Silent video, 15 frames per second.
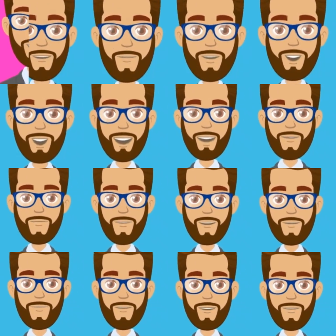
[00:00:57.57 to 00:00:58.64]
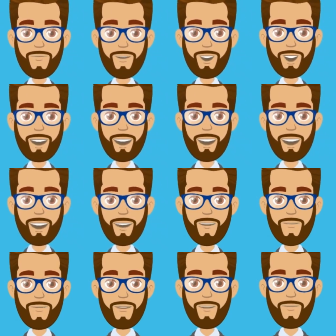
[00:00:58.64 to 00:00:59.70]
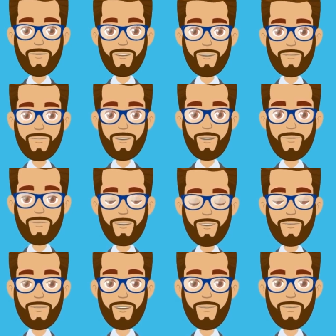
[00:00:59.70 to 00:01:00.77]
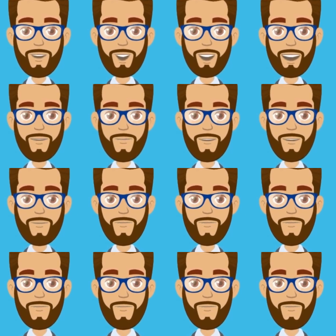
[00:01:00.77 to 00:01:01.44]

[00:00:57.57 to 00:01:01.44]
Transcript: This is the number one protection against most types of fraud.